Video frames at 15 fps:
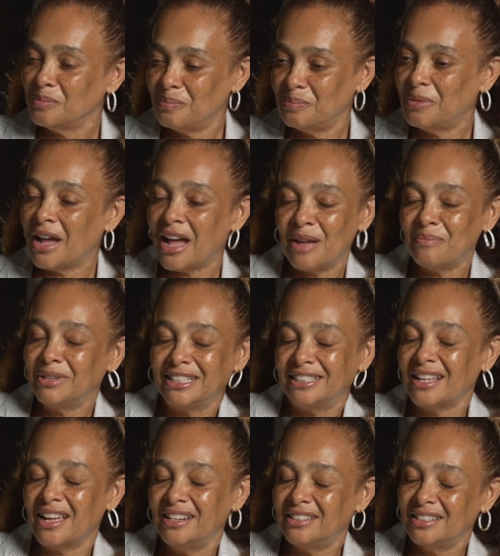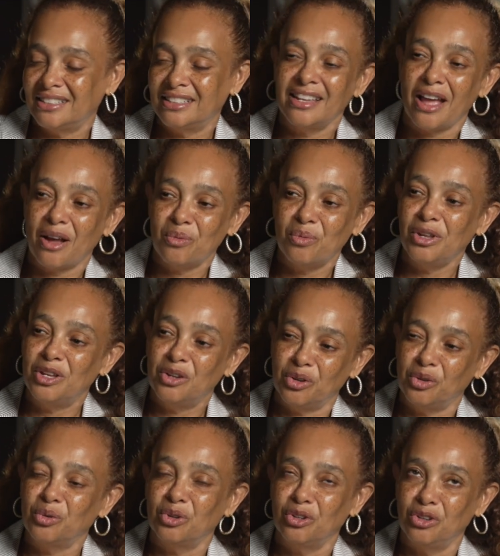But I'm excited to see how we
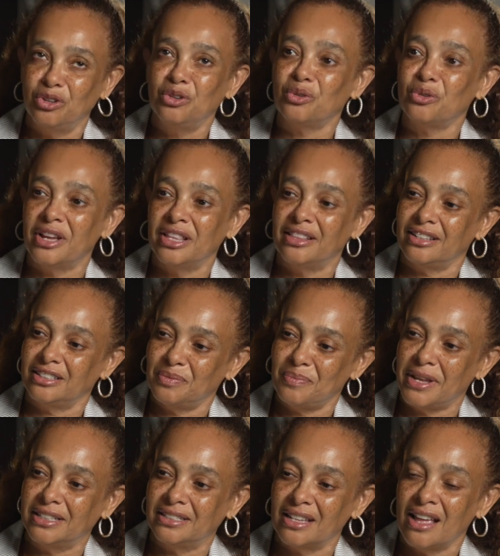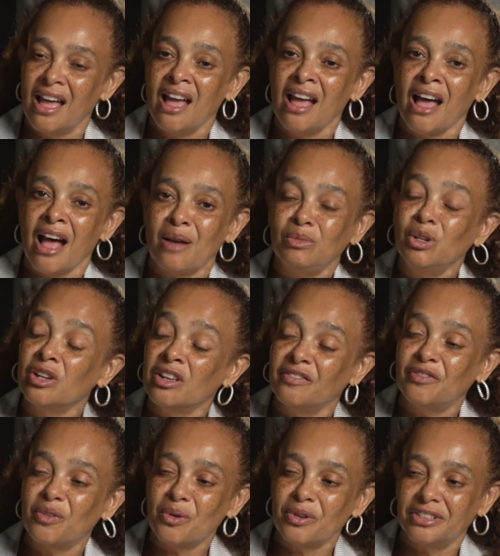curate that space. I'm looking
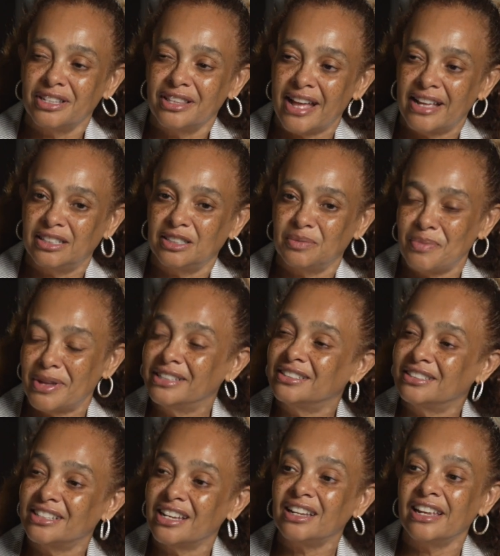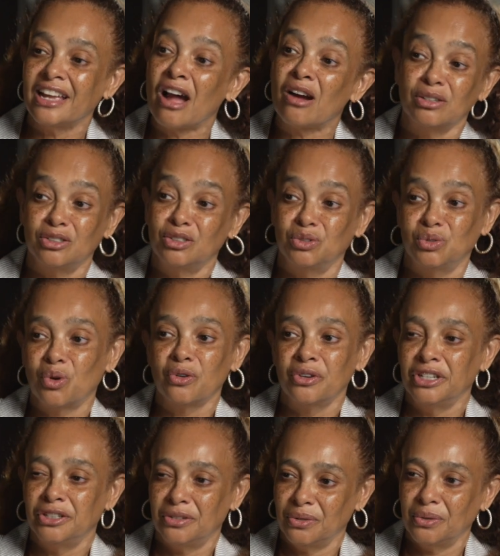forward to that space telling our story
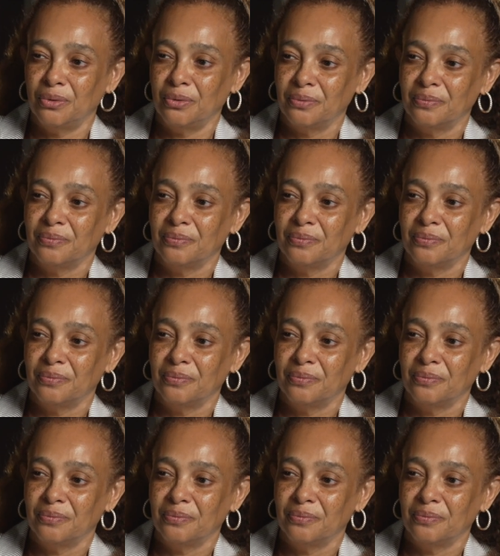too.